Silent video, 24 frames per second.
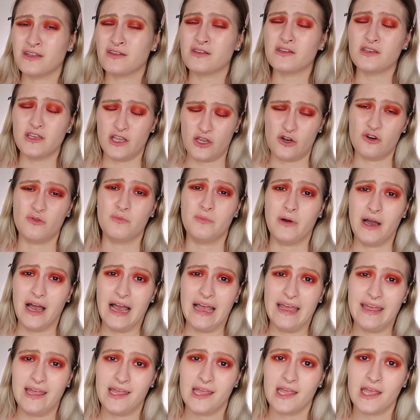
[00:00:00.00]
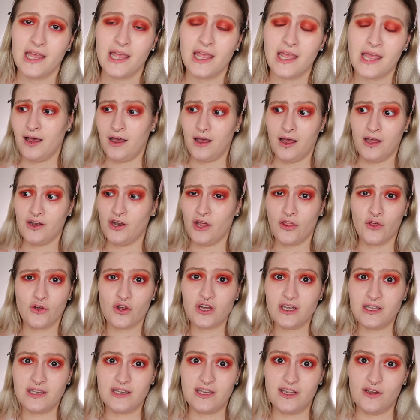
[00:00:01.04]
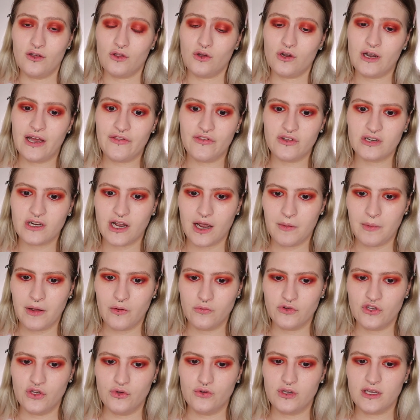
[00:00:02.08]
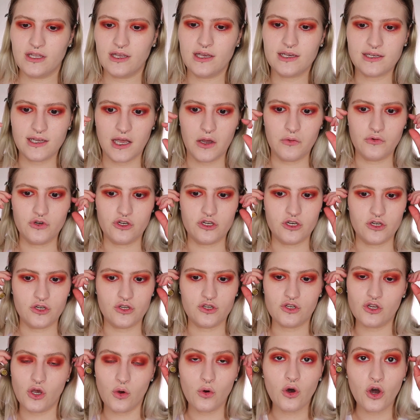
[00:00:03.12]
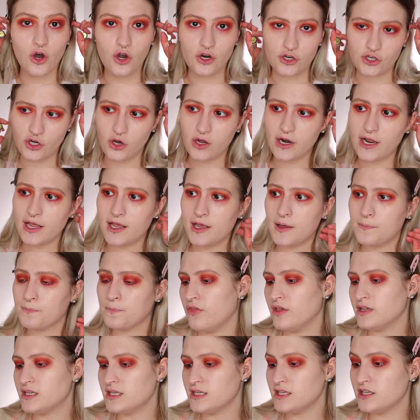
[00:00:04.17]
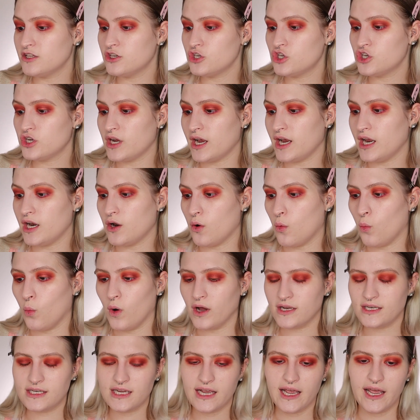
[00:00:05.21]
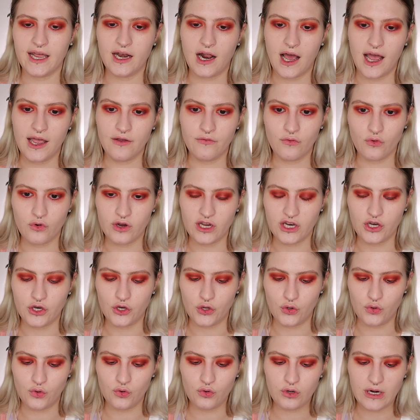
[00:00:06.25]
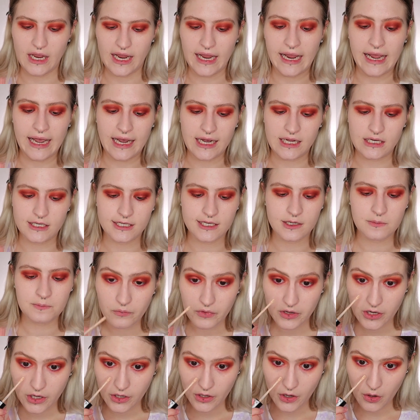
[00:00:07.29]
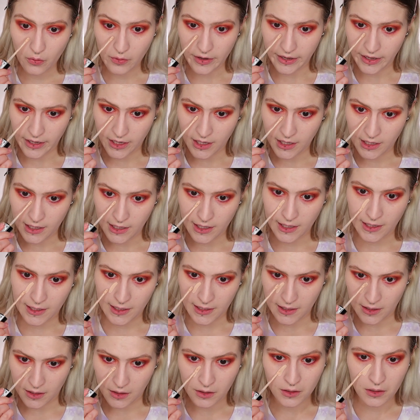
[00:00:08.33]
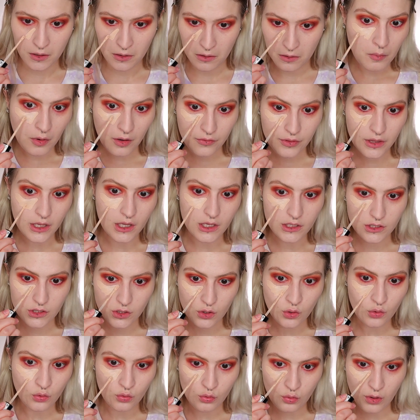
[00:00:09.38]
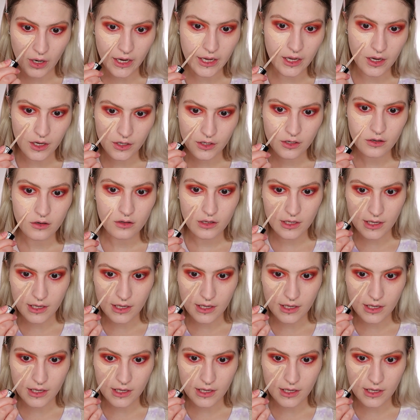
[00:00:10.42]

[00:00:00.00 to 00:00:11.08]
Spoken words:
consider buying another concealer at the time I was using this. I was just so hooked on it. This is in the shade 110 Ivory Nude, and I'm gonna go in and put this right under